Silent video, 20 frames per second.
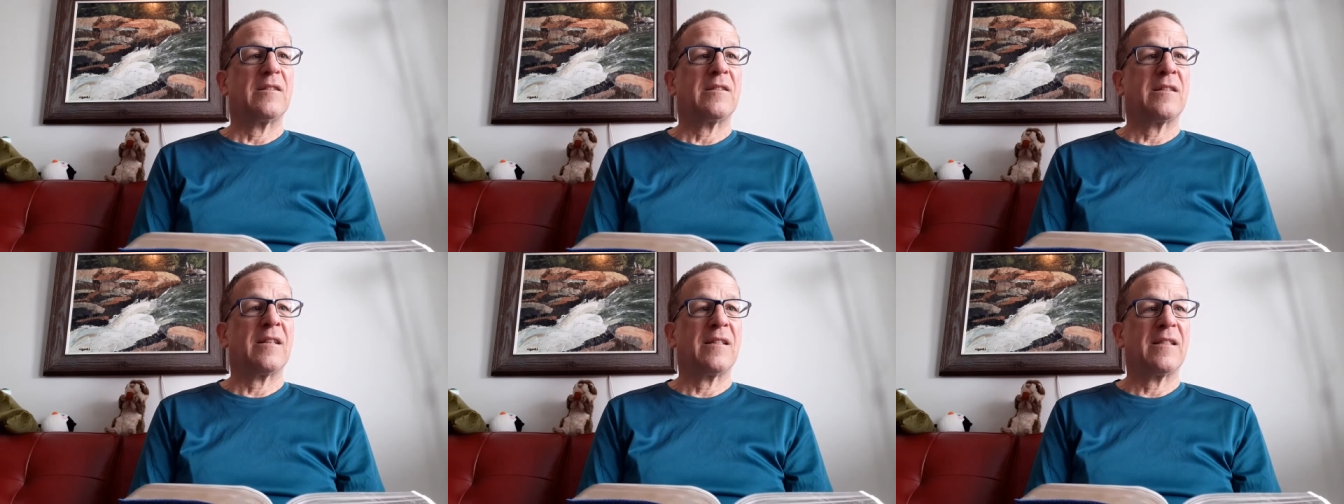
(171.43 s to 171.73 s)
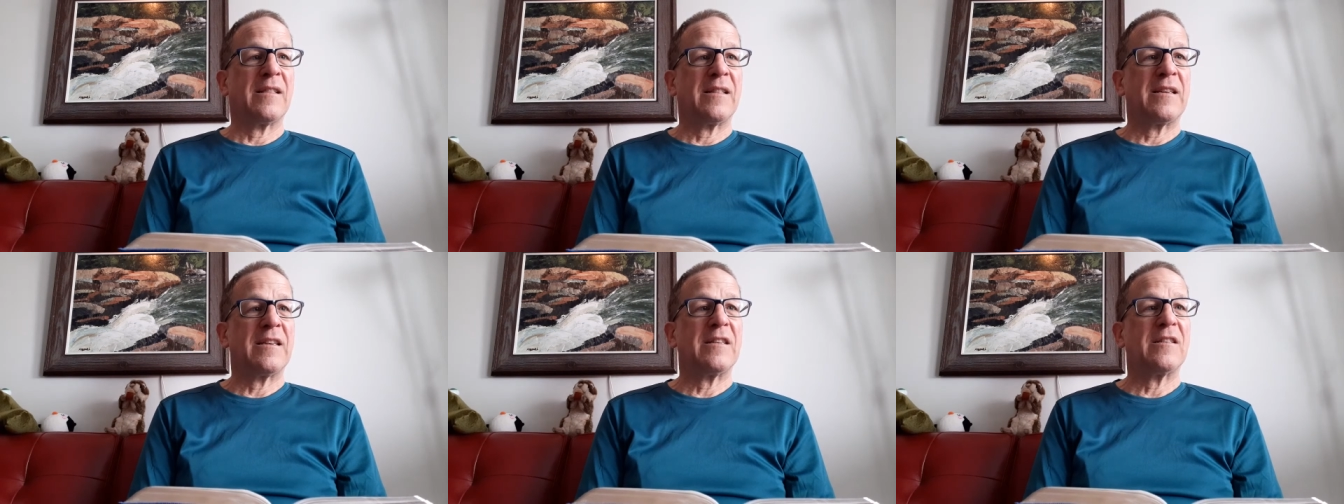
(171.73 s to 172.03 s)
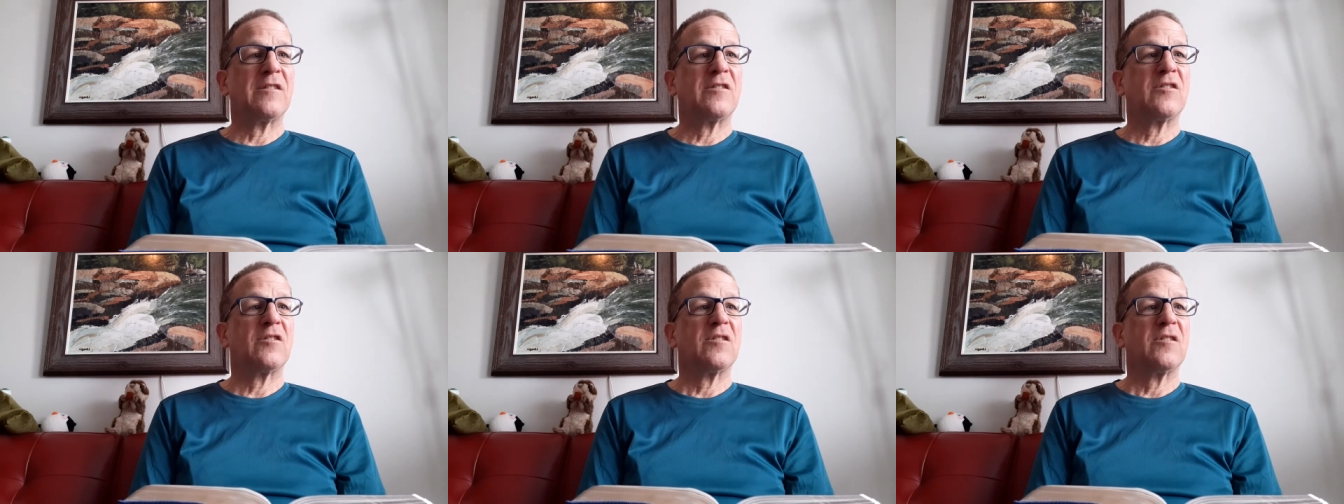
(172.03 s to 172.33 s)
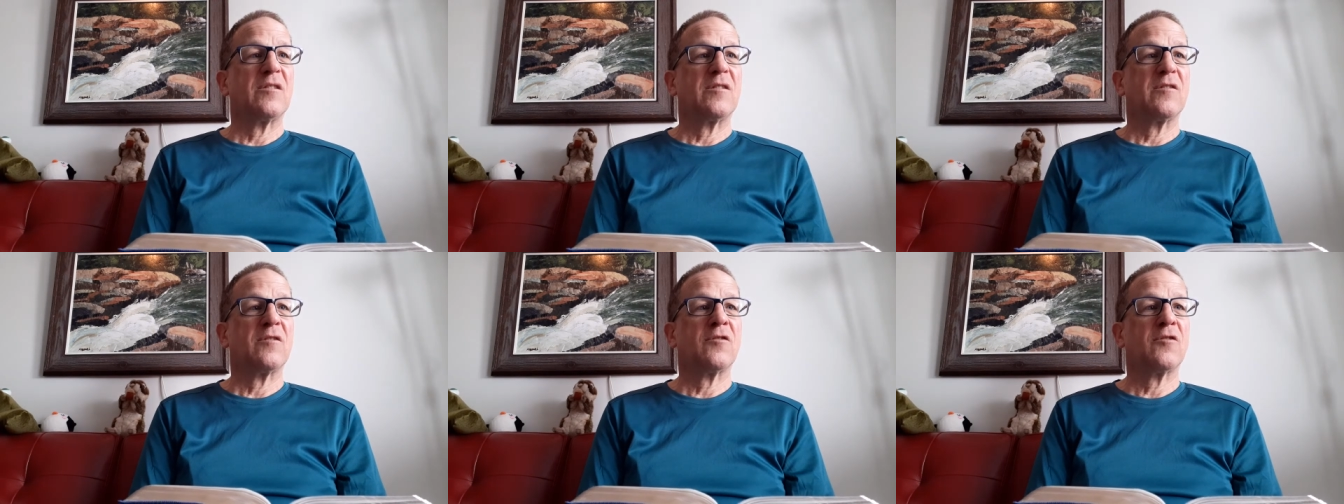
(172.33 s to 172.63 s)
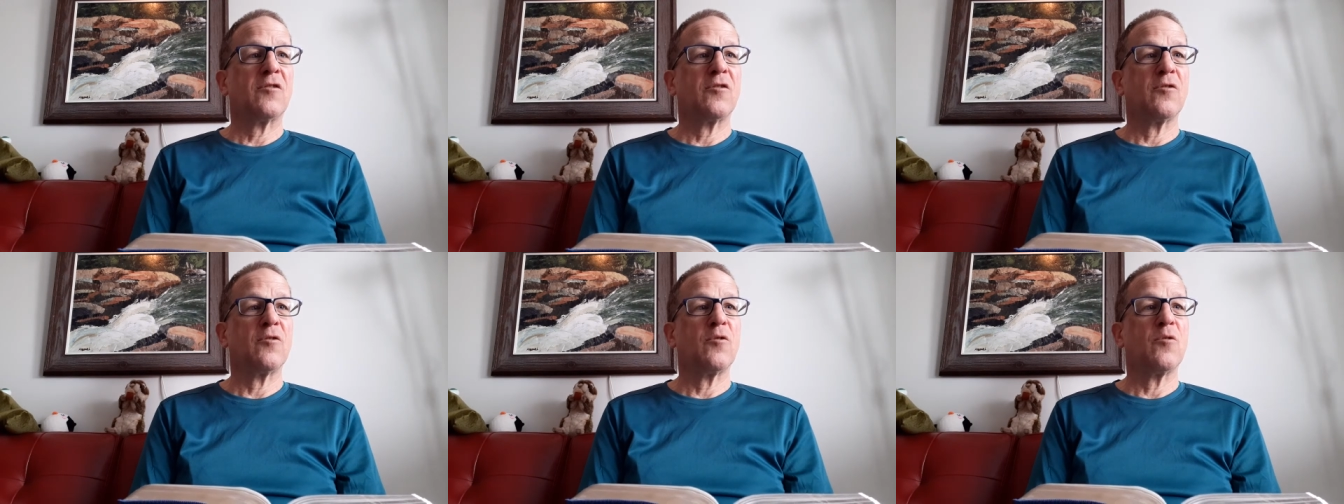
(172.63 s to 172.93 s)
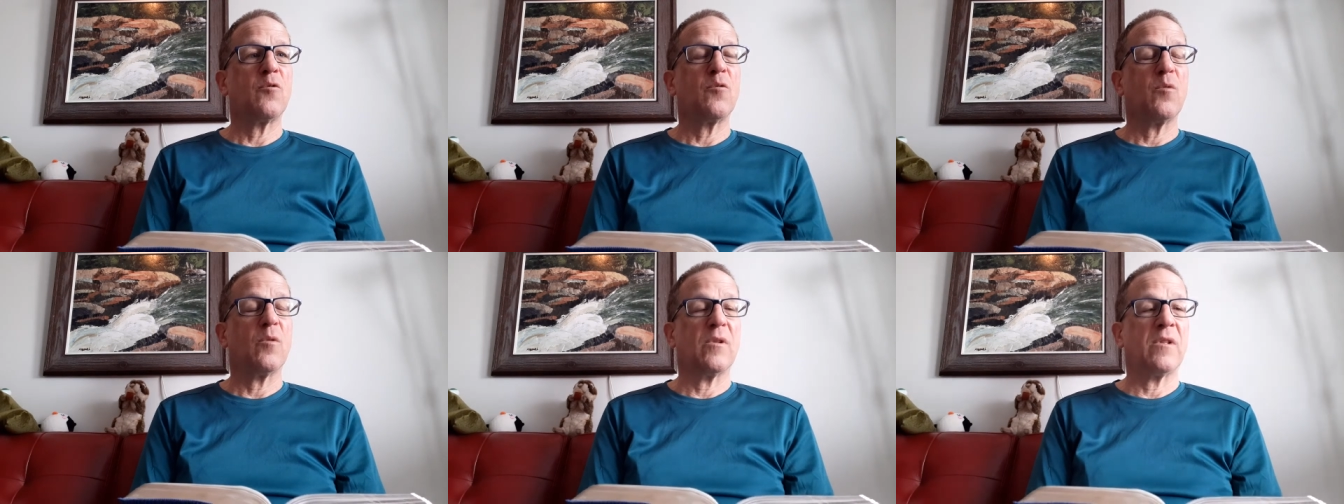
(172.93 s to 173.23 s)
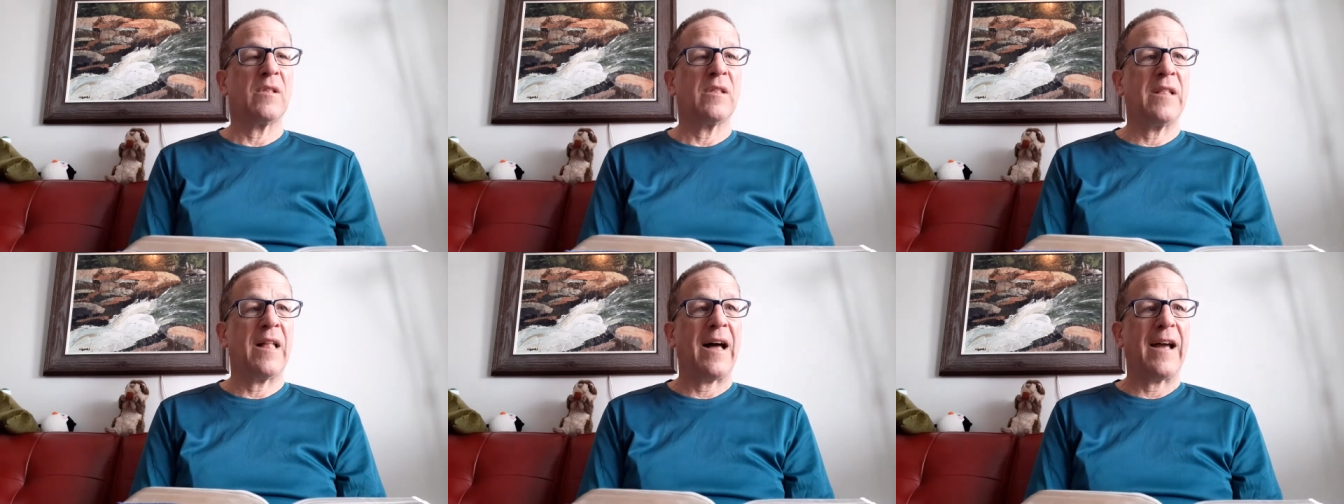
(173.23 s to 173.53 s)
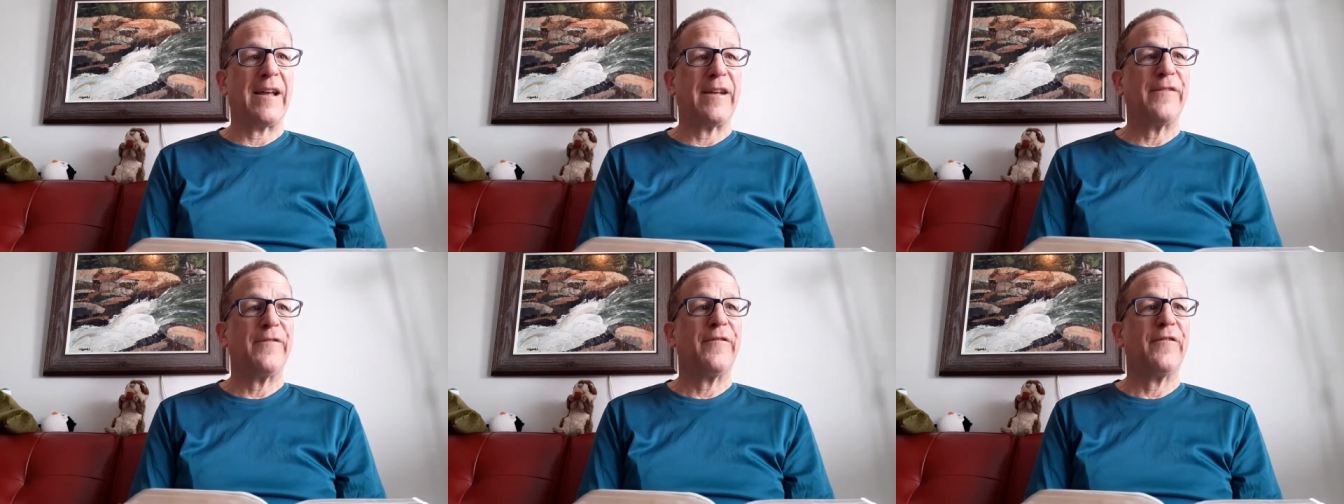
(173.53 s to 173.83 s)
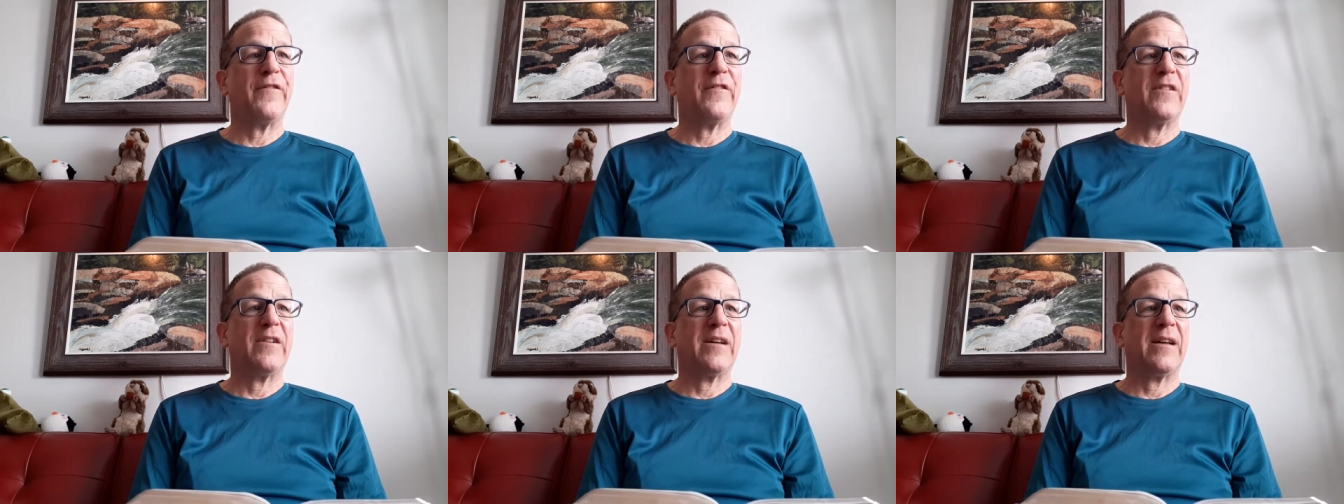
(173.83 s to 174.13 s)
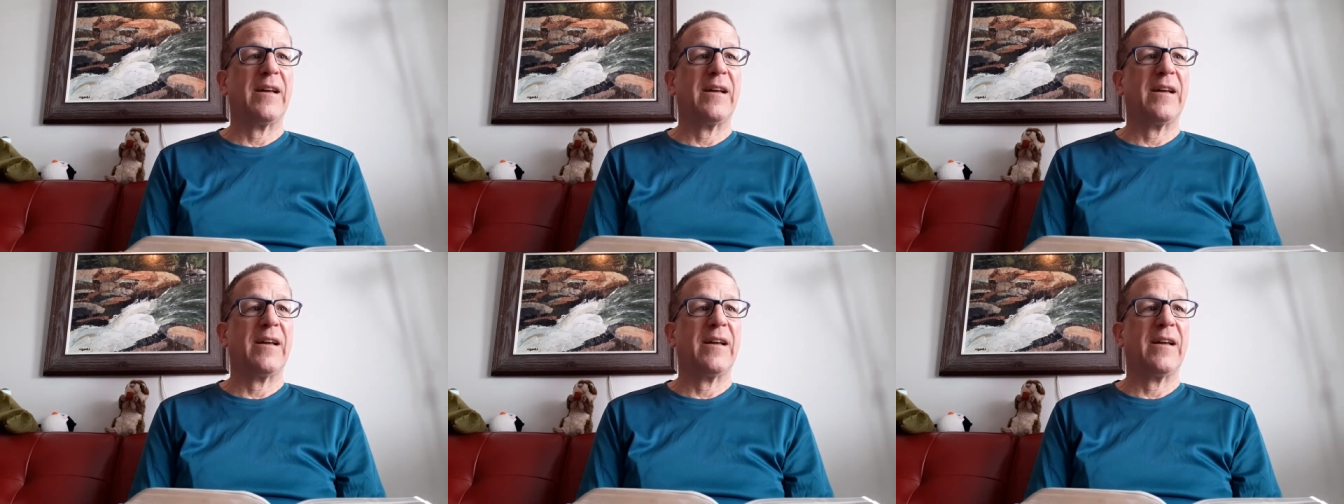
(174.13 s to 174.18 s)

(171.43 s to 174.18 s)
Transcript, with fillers: that leads to life